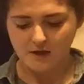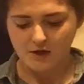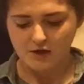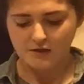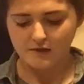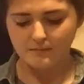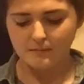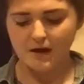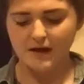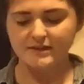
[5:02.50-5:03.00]

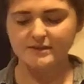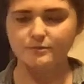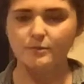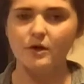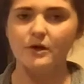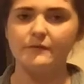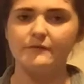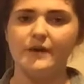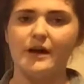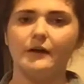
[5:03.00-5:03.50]
The mice
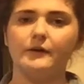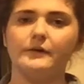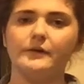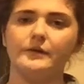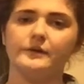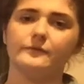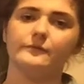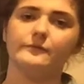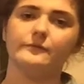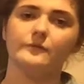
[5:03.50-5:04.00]

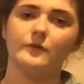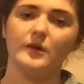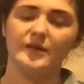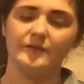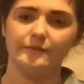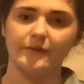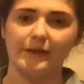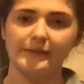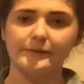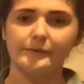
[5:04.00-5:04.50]
were
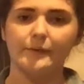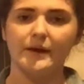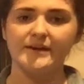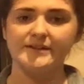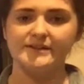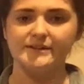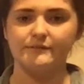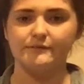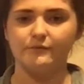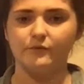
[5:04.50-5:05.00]

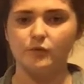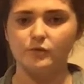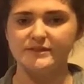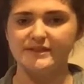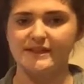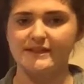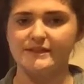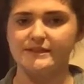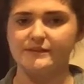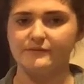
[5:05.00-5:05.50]
evaluated
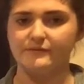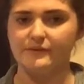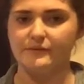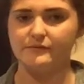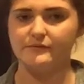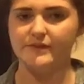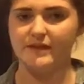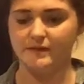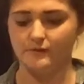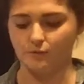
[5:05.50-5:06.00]
14 to
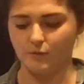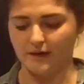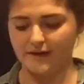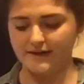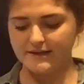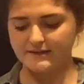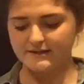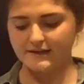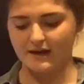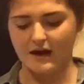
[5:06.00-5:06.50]
15
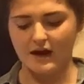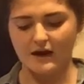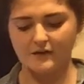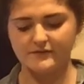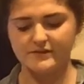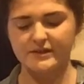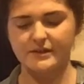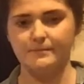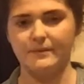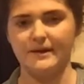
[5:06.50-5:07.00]
weeks
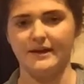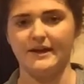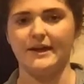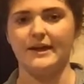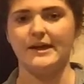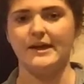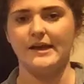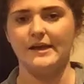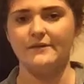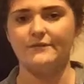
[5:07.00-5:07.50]
after the
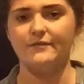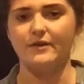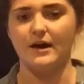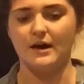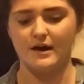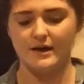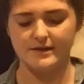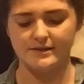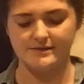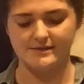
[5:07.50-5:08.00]

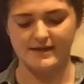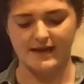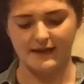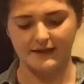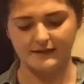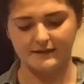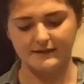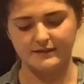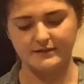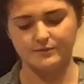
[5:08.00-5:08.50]
PAFR
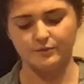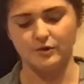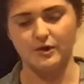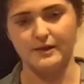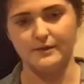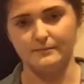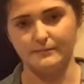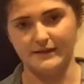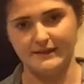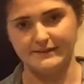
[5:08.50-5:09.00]
antagonists were
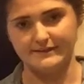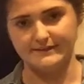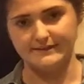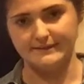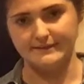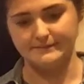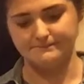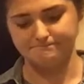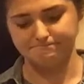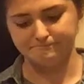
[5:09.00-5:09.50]

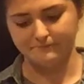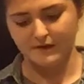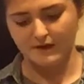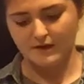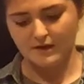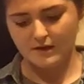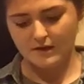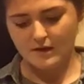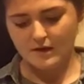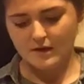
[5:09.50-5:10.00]
administered.
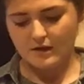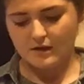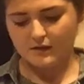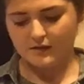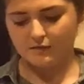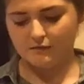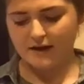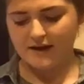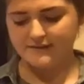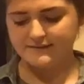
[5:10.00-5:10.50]

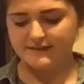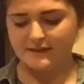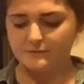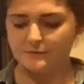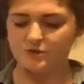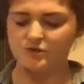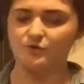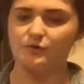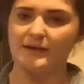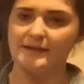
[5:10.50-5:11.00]
The rats that
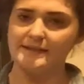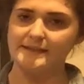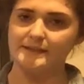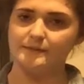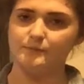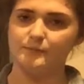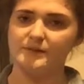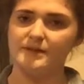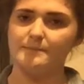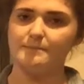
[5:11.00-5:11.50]
were
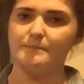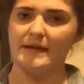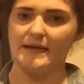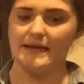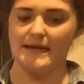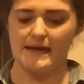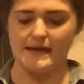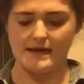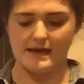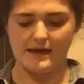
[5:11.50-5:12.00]
treated with the
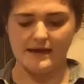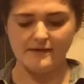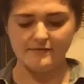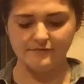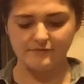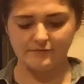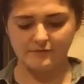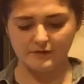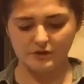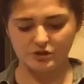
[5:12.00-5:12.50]

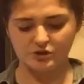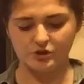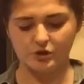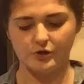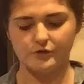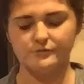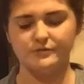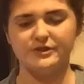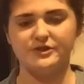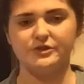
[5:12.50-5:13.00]
PAF
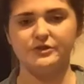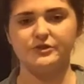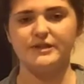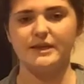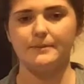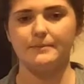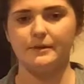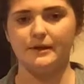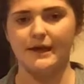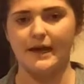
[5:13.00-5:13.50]
showed reduced
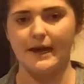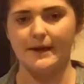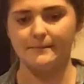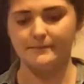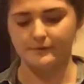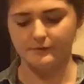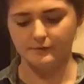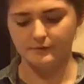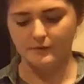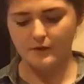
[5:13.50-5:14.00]

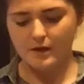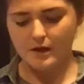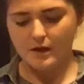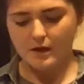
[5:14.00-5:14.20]
hippocampal